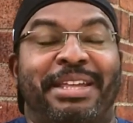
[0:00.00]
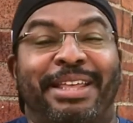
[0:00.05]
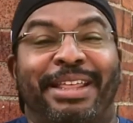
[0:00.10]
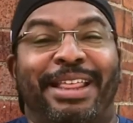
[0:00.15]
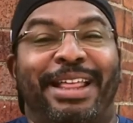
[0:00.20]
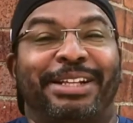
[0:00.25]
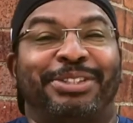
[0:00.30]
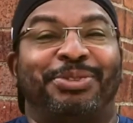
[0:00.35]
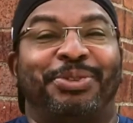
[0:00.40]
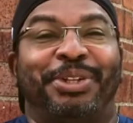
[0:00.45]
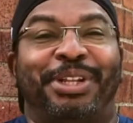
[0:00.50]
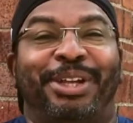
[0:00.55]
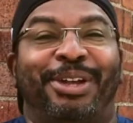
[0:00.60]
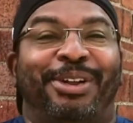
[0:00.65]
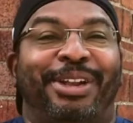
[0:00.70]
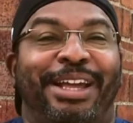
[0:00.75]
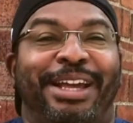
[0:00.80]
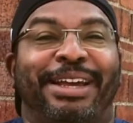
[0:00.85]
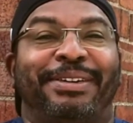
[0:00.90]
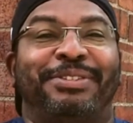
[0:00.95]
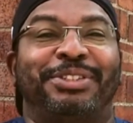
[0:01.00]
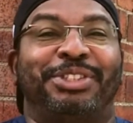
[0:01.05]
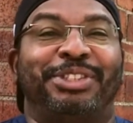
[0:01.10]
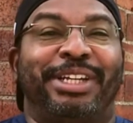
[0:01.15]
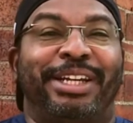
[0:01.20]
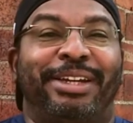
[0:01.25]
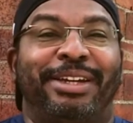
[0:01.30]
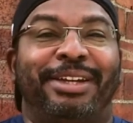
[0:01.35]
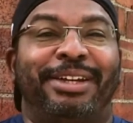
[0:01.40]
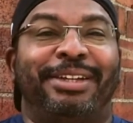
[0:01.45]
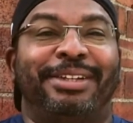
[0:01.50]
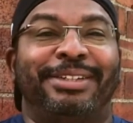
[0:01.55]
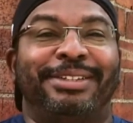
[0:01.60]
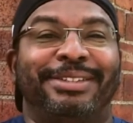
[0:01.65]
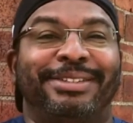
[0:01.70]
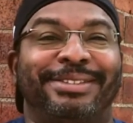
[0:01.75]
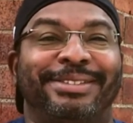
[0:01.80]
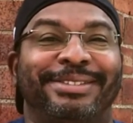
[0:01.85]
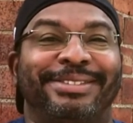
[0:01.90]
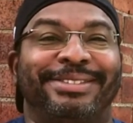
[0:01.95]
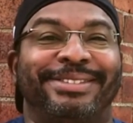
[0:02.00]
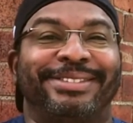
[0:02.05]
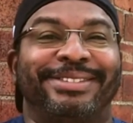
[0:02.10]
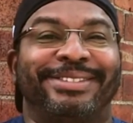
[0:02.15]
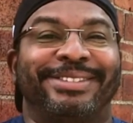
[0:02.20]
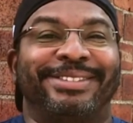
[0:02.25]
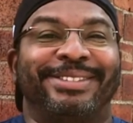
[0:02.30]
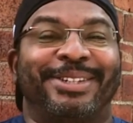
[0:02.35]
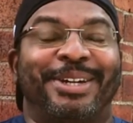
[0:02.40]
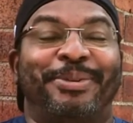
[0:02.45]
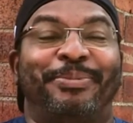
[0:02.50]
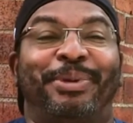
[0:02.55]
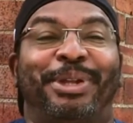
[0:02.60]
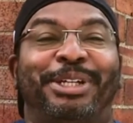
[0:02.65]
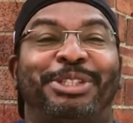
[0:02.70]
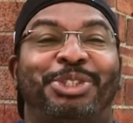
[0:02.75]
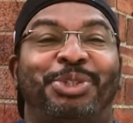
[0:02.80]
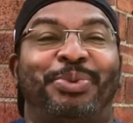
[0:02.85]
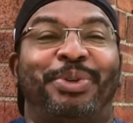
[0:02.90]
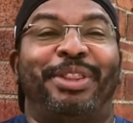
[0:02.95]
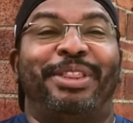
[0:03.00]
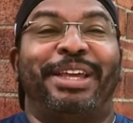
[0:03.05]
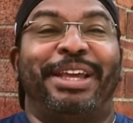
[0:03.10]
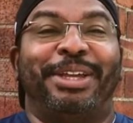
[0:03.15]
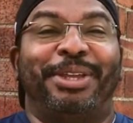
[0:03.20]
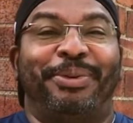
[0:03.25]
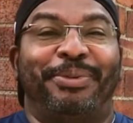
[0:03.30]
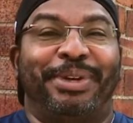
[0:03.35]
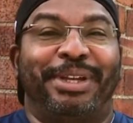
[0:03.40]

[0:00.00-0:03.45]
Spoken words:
That's really all I have to share. God bless you and thank you